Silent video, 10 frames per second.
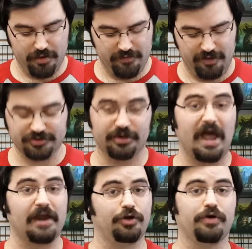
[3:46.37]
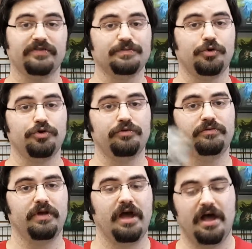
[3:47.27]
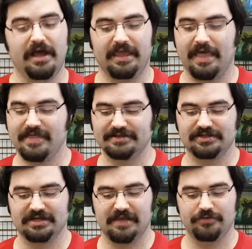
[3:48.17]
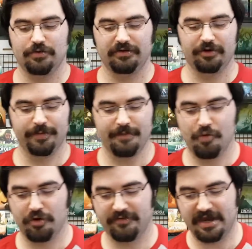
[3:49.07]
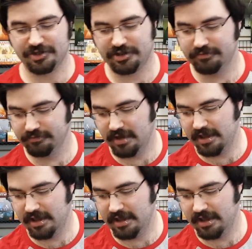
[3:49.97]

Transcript: We've also got Griff's Boon. Again, that's just to give you a little bit more evasion.